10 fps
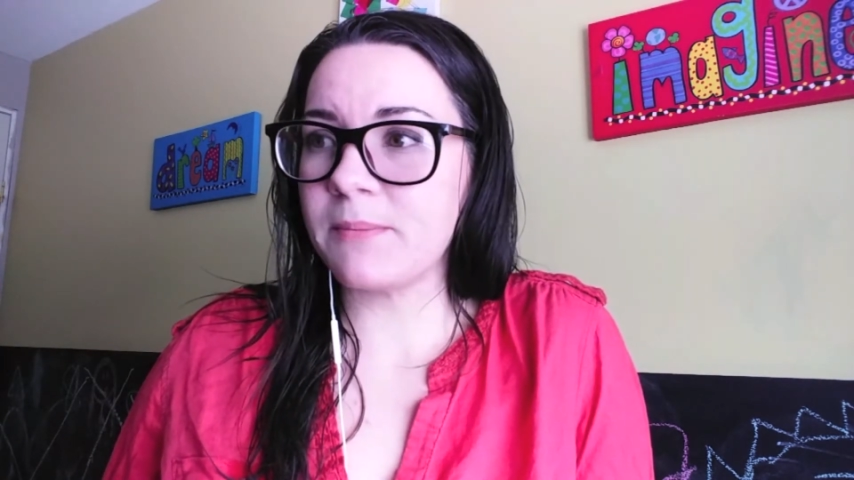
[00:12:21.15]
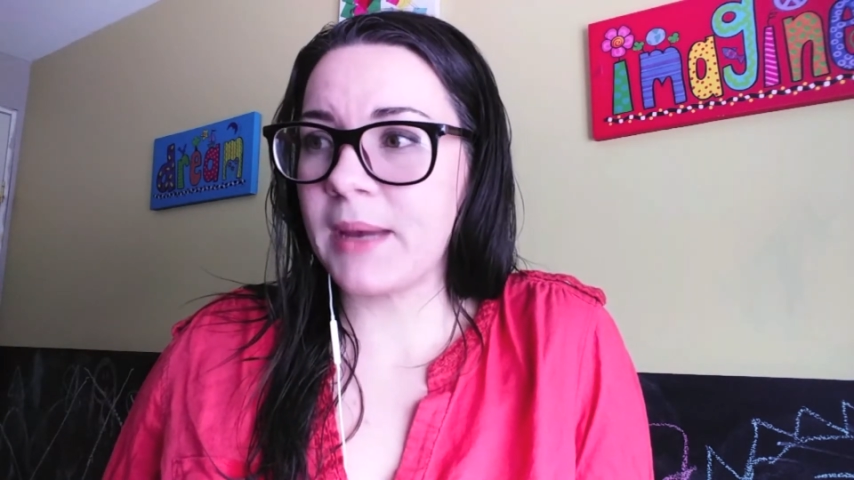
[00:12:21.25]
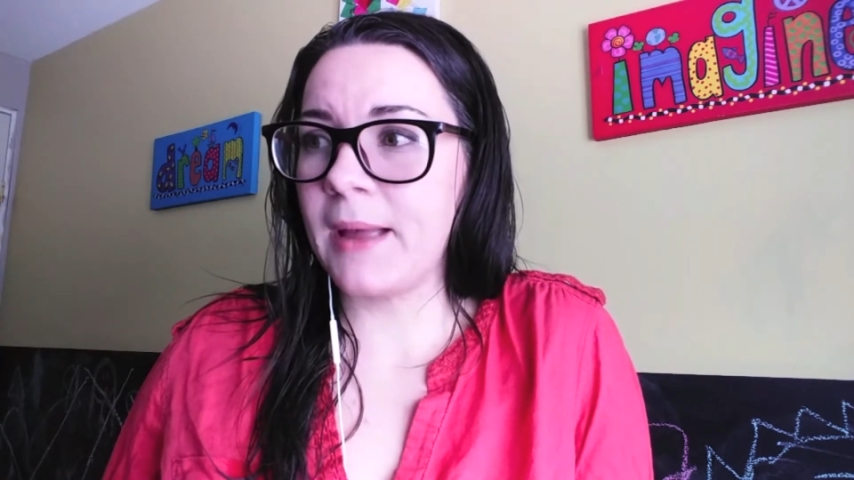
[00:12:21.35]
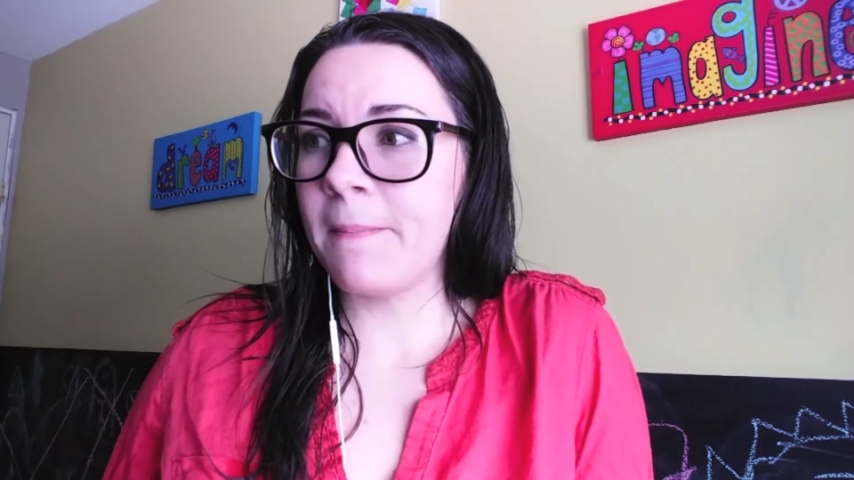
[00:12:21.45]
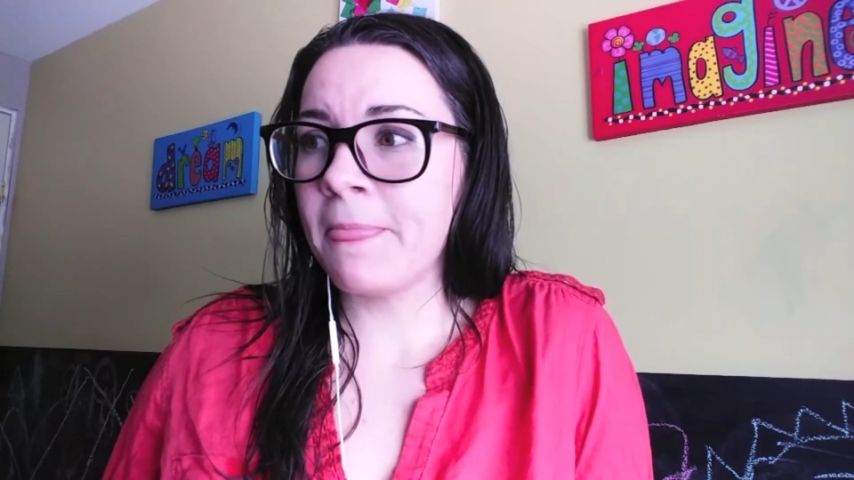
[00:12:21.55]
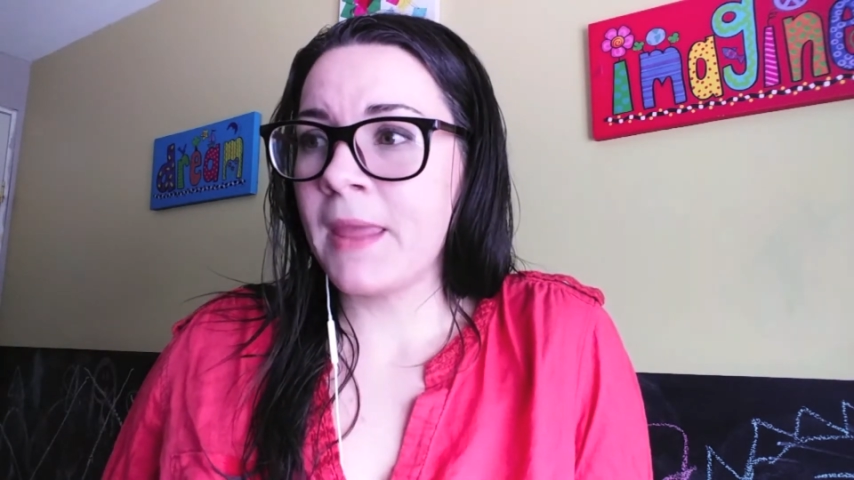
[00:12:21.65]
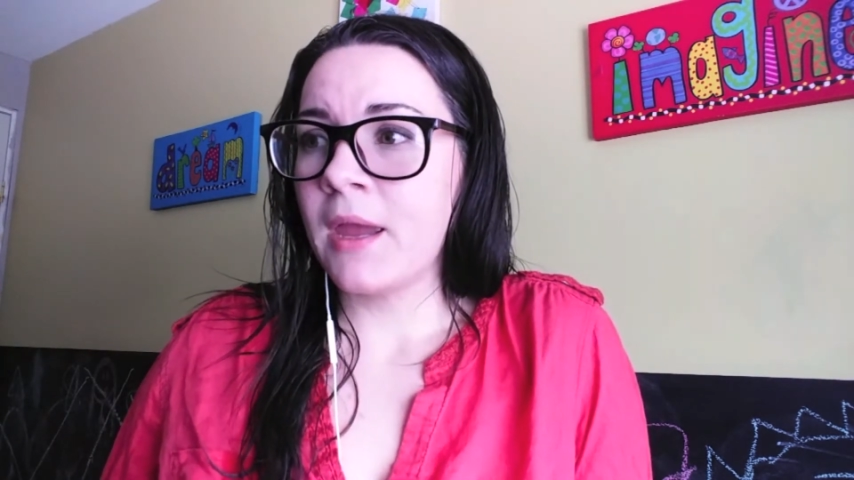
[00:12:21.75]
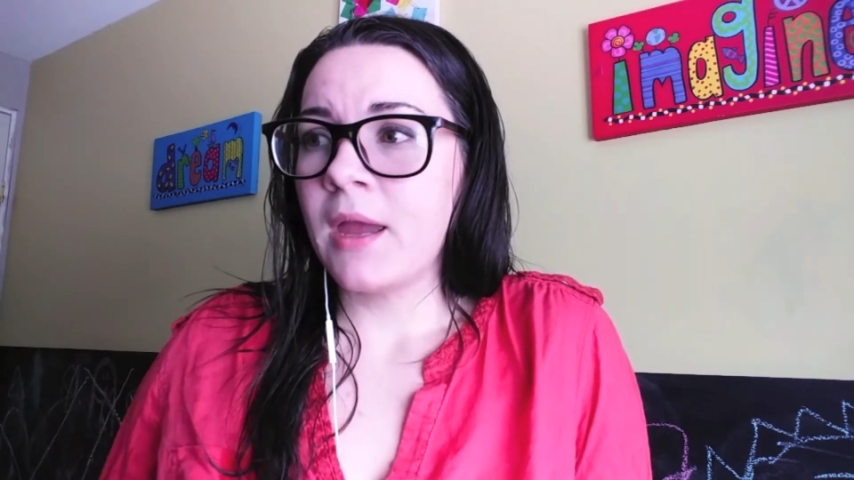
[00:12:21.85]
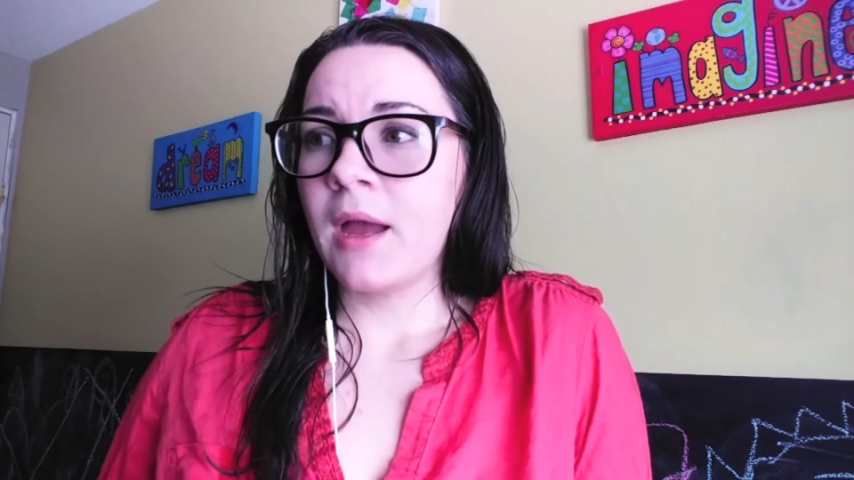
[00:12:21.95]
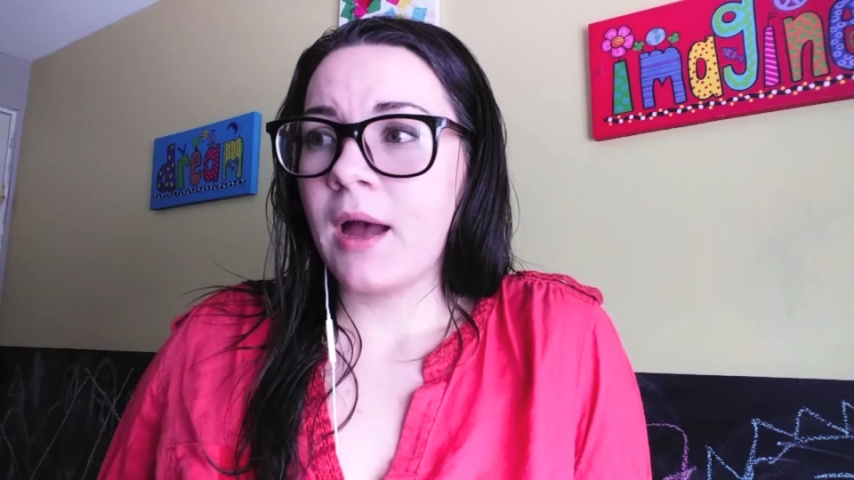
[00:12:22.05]
But,
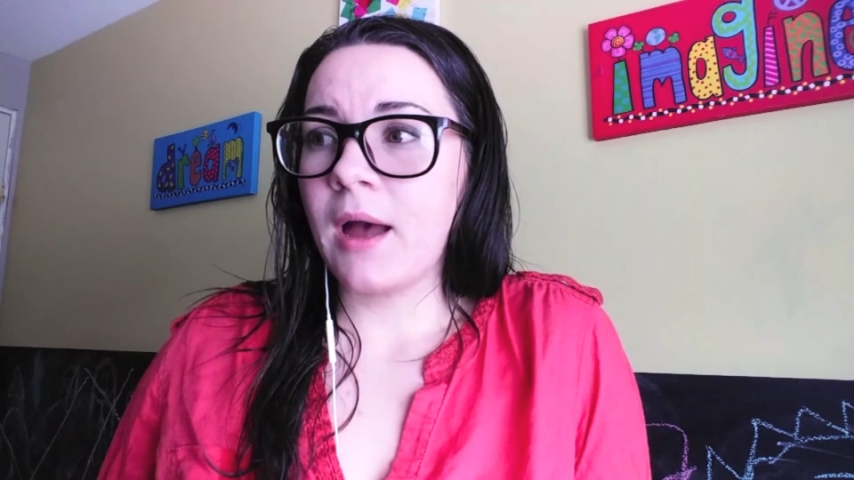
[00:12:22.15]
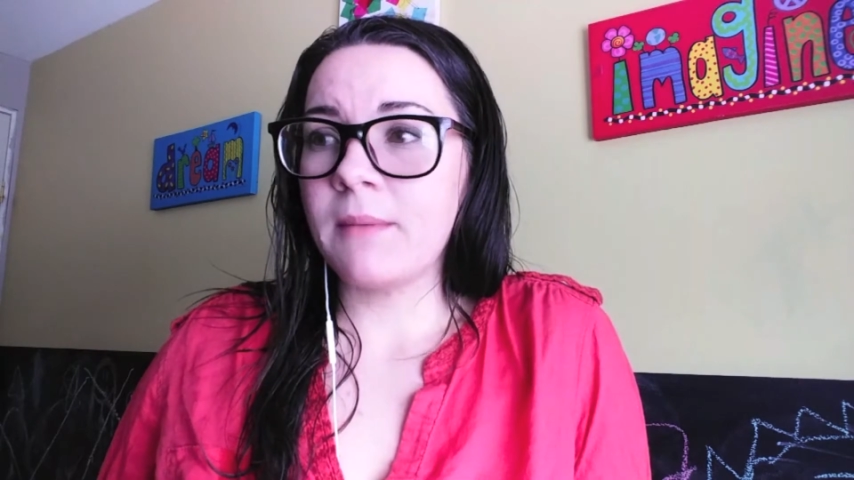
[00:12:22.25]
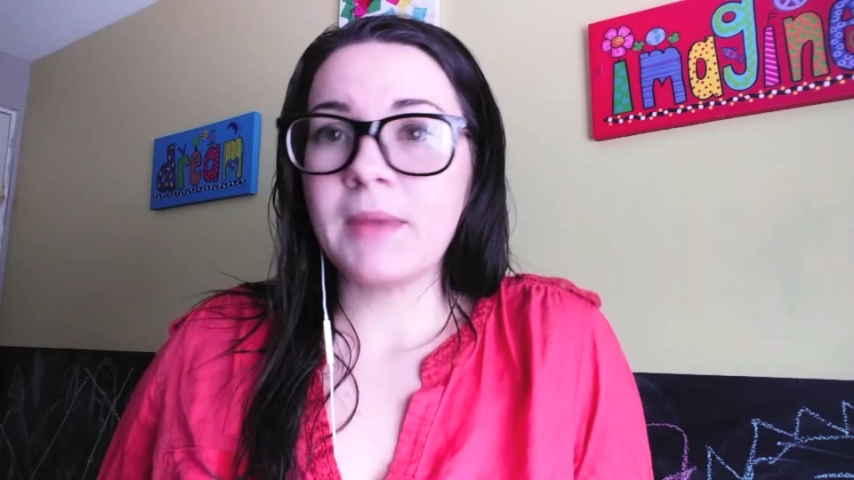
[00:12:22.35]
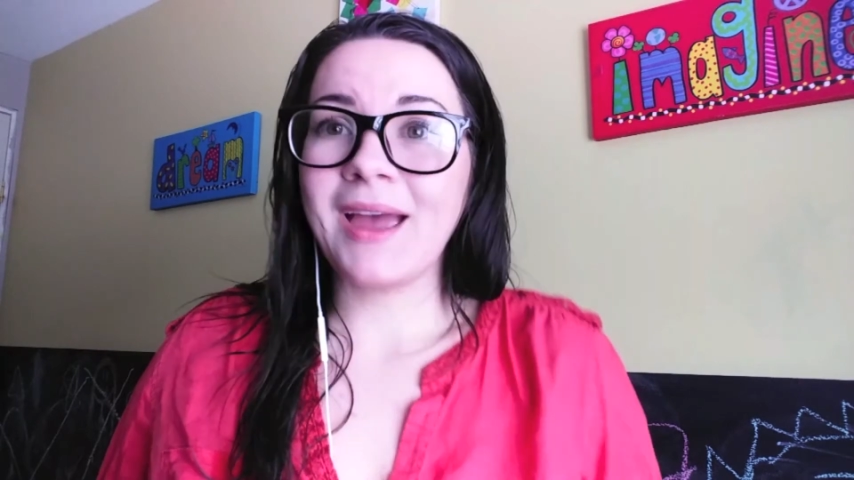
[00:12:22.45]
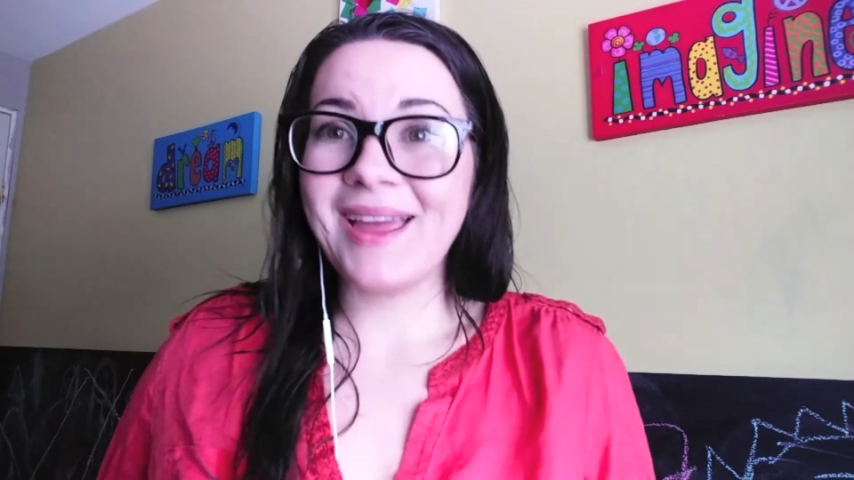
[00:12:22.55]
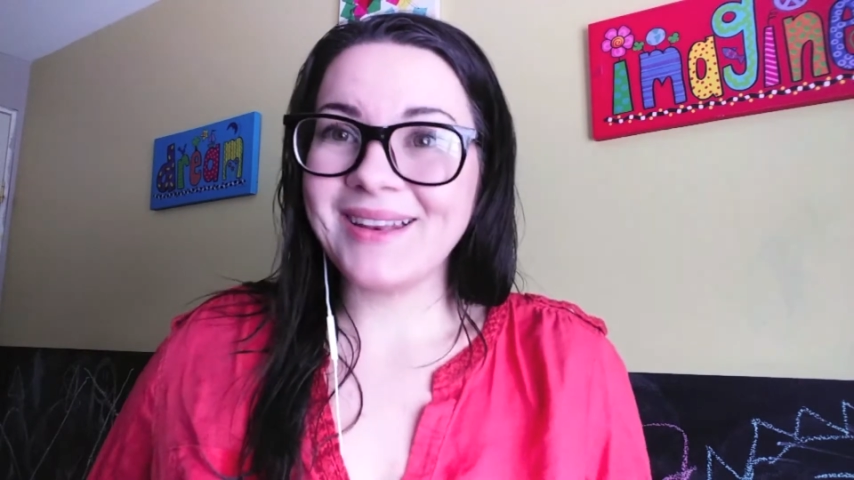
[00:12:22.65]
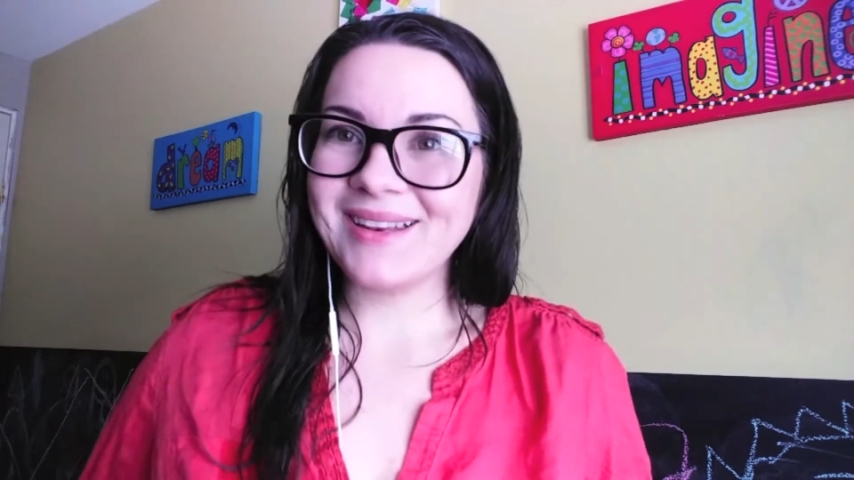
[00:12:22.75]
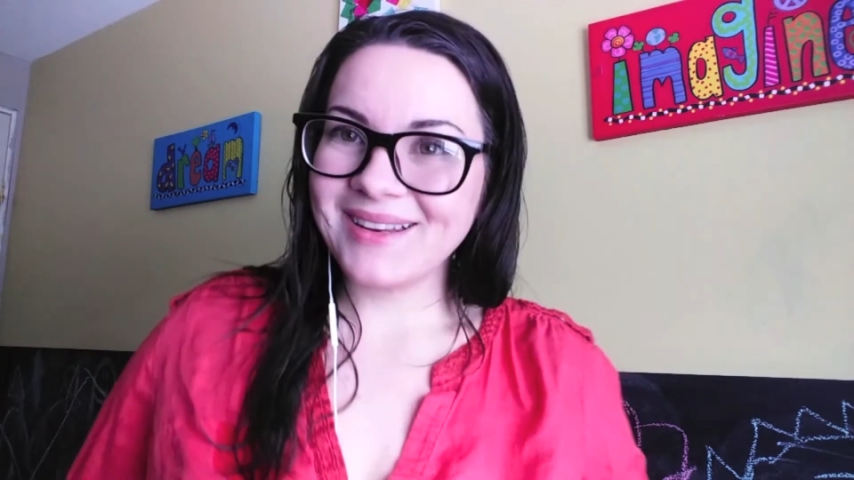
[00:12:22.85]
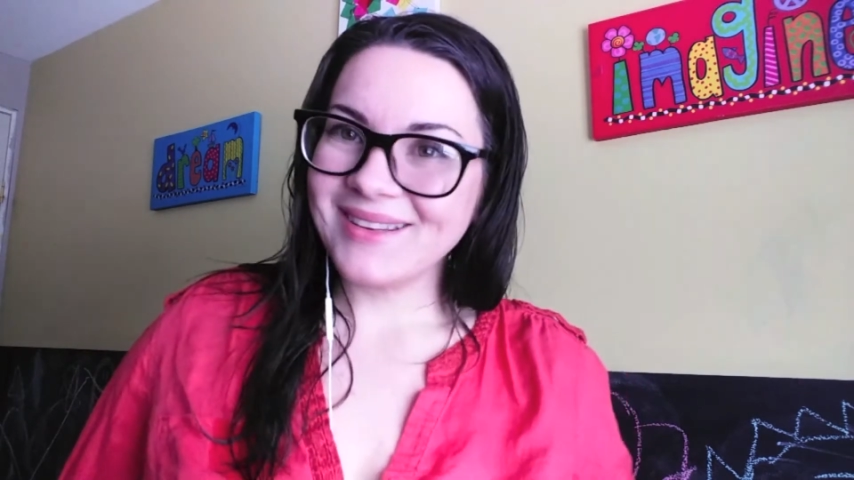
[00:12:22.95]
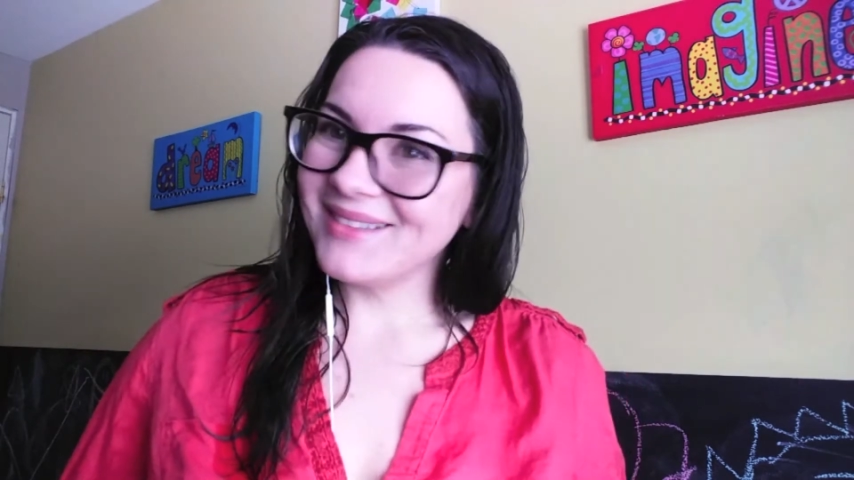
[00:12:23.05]
and